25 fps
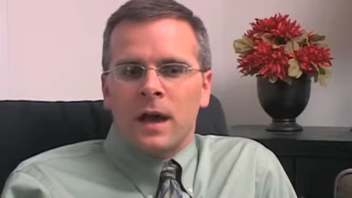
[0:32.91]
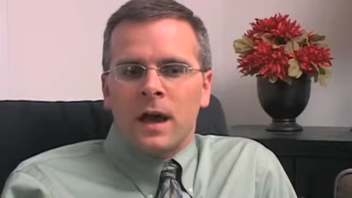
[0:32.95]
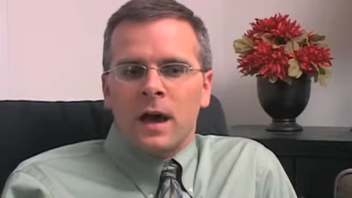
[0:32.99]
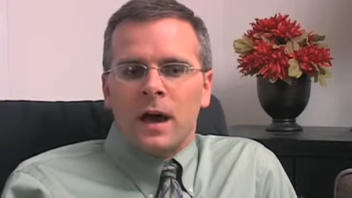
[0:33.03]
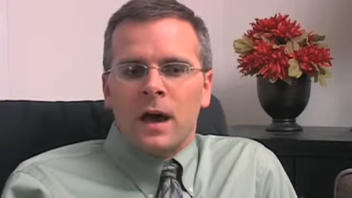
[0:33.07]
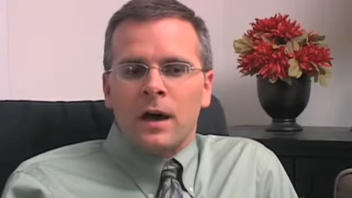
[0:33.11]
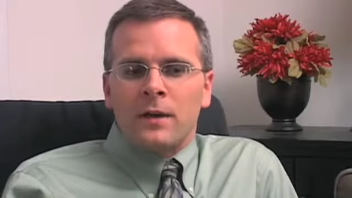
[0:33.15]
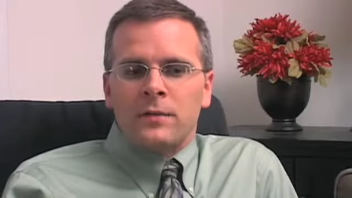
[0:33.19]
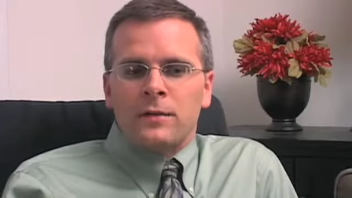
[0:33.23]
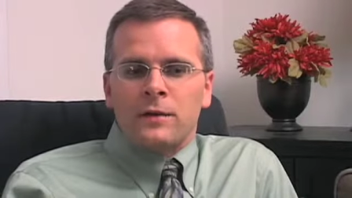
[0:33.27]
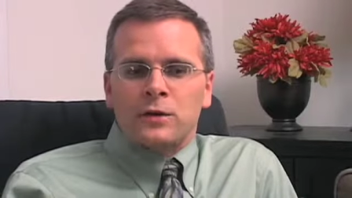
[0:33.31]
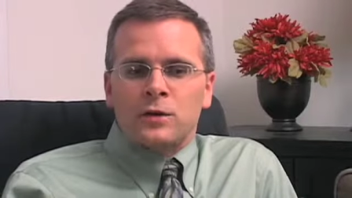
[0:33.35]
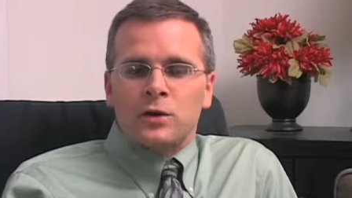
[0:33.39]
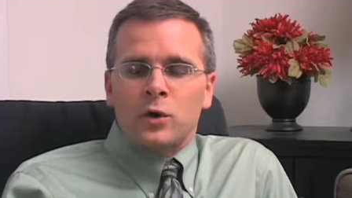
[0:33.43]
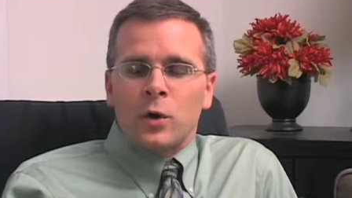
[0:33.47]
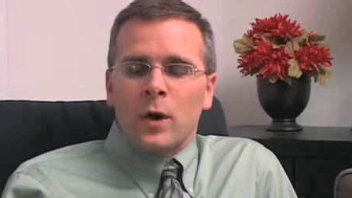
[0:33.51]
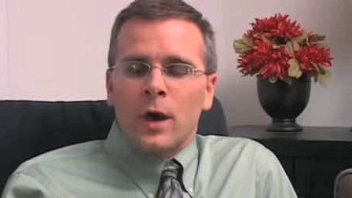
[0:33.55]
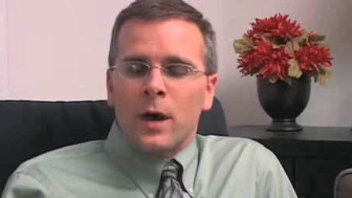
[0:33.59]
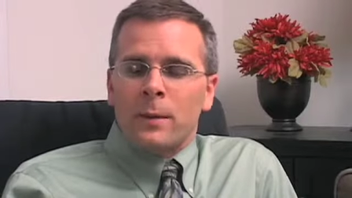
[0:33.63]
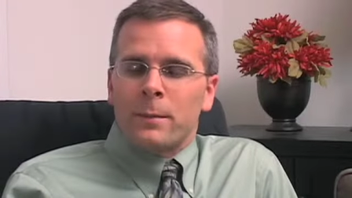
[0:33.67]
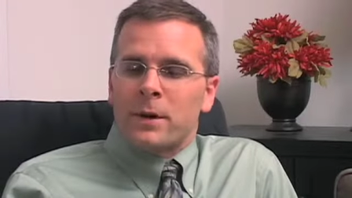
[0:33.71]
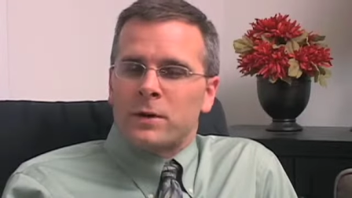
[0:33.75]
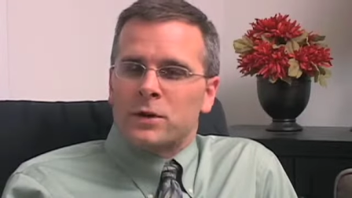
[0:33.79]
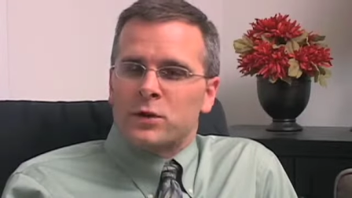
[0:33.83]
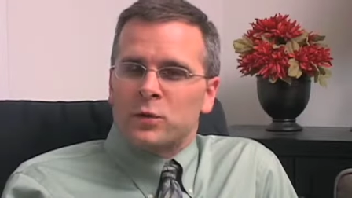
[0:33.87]
uh, to show
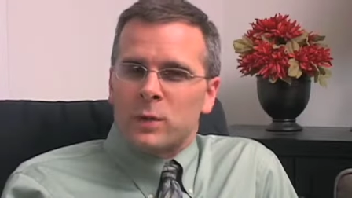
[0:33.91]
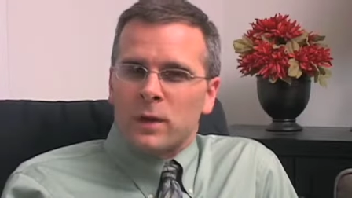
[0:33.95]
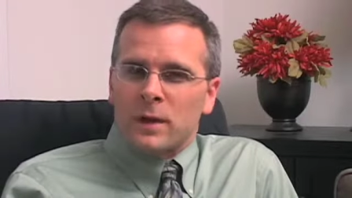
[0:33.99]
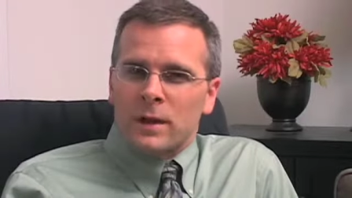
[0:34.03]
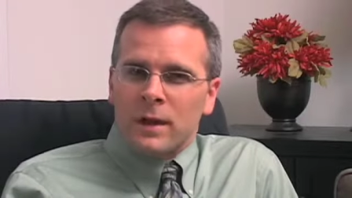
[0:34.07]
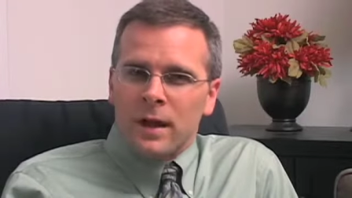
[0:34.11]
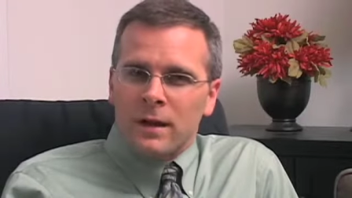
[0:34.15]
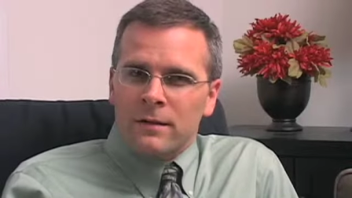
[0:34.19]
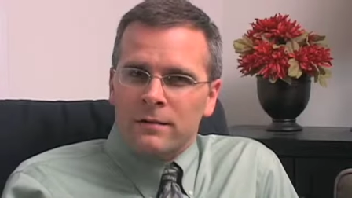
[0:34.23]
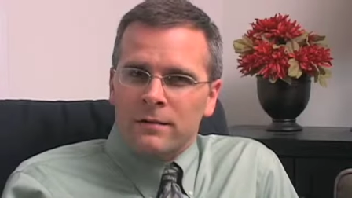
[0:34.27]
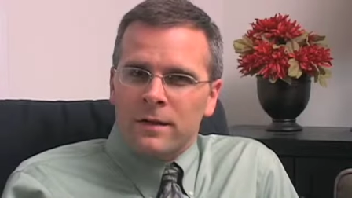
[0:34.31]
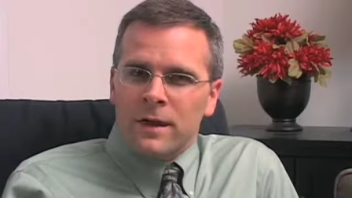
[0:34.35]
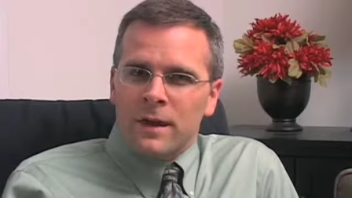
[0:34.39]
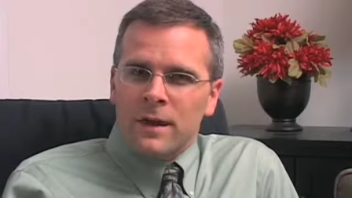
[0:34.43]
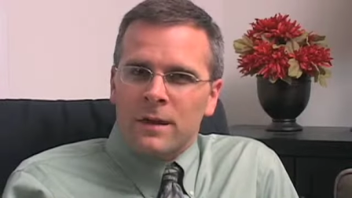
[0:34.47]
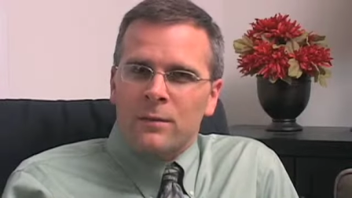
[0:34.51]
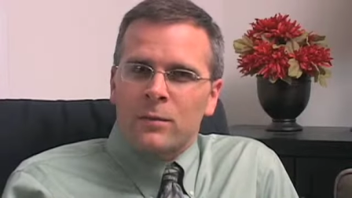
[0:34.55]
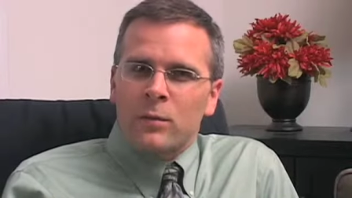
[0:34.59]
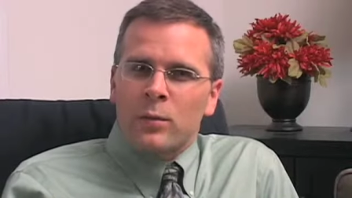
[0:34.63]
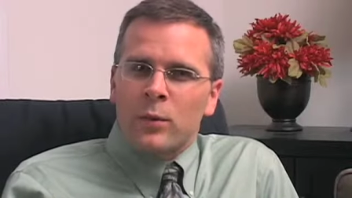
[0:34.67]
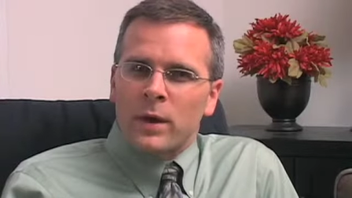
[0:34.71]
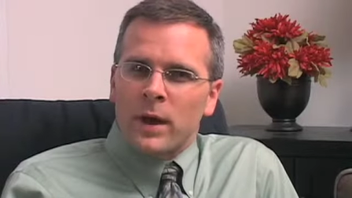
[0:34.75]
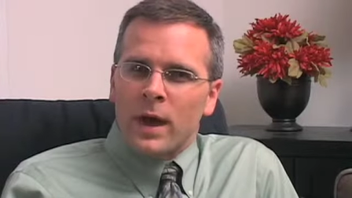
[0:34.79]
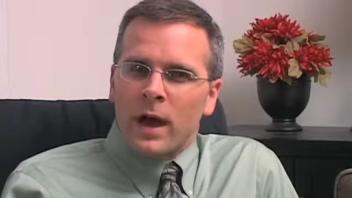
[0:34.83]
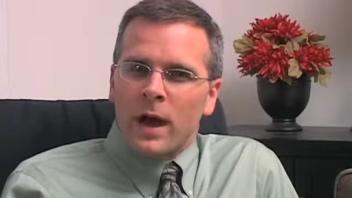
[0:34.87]
how much we love
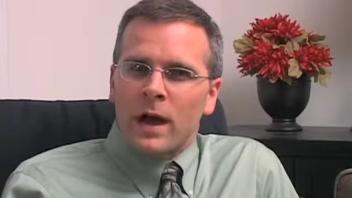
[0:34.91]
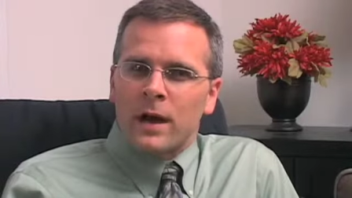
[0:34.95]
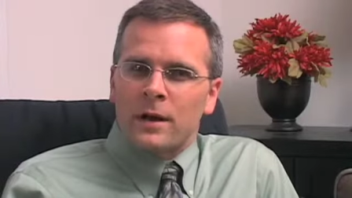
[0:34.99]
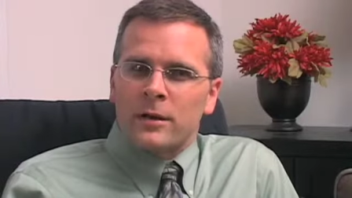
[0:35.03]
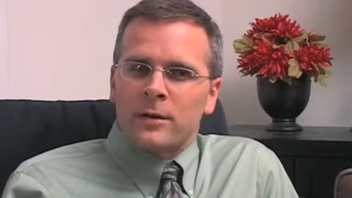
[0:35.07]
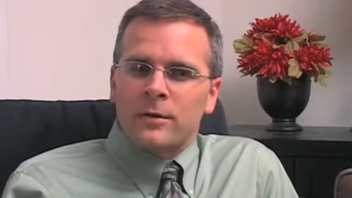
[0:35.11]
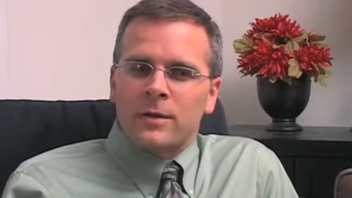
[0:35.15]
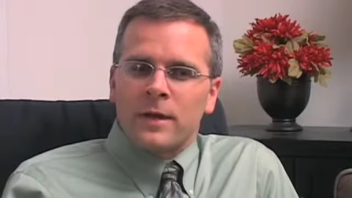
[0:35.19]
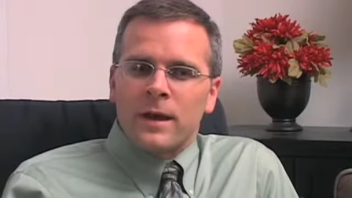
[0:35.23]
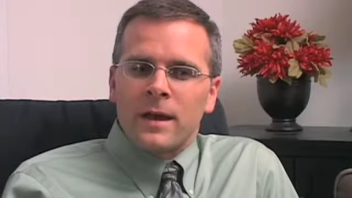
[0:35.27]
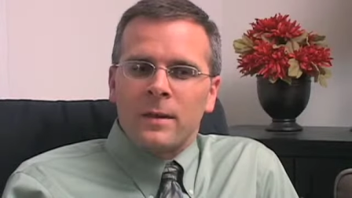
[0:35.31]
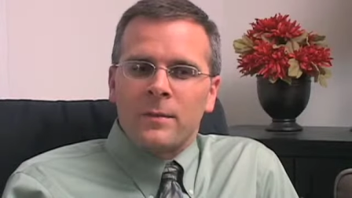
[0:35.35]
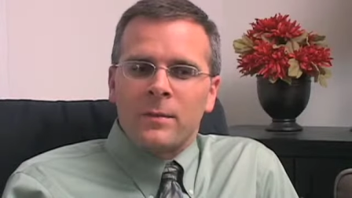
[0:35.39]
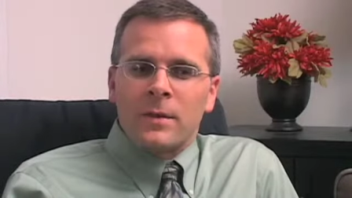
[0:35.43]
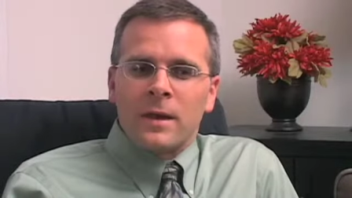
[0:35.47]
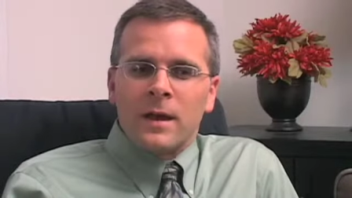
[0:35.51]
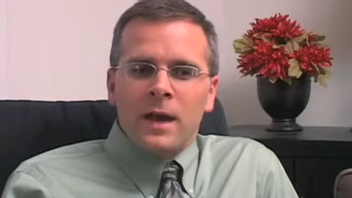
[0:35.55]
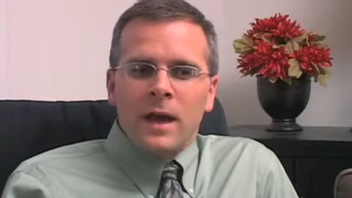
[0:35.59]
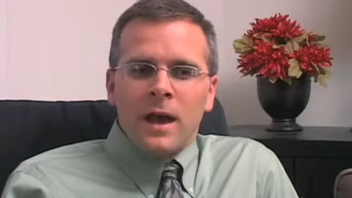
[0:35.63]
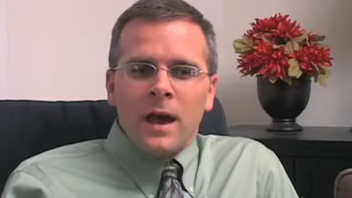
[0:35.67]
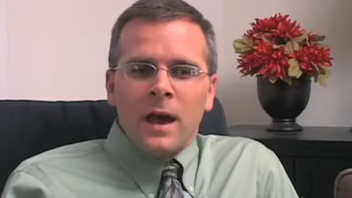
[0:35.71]
them, we honor them,